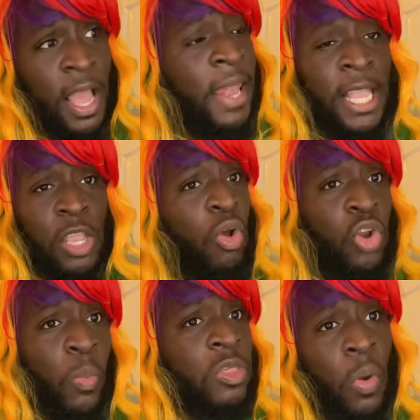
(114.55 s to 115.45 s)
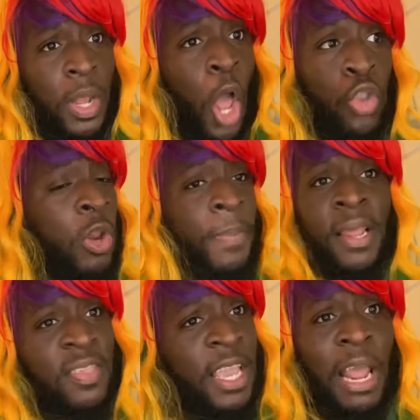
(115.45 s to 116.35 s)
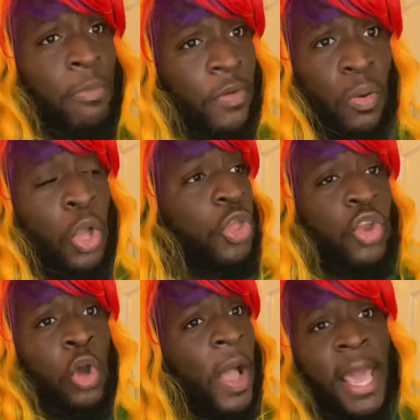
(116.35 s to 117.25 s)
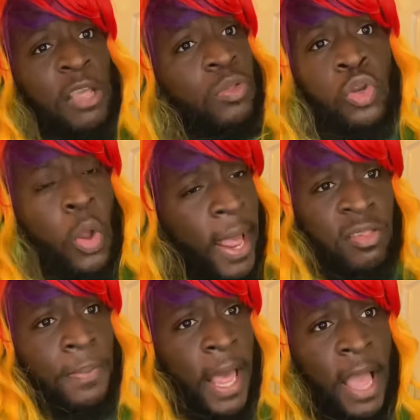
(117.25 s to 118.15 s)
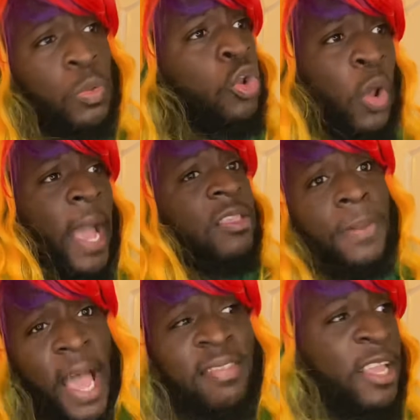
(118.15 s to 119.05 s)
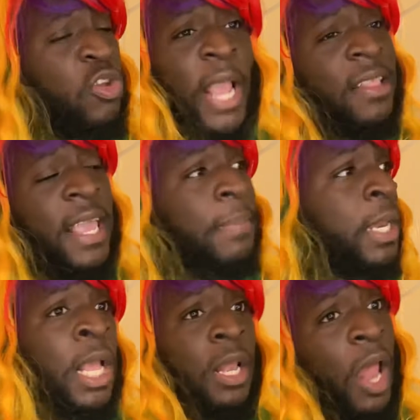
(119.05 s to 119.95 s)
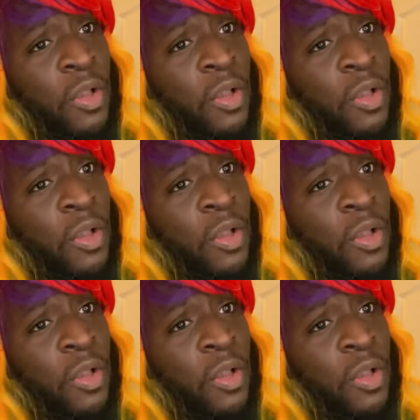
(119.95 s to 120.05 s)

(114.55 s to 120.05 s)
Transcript: Like, you don't know what's going on. You done been to CNA before. You know how it is when you don't have supplies. When you don't have supplies, like, you goddamn lost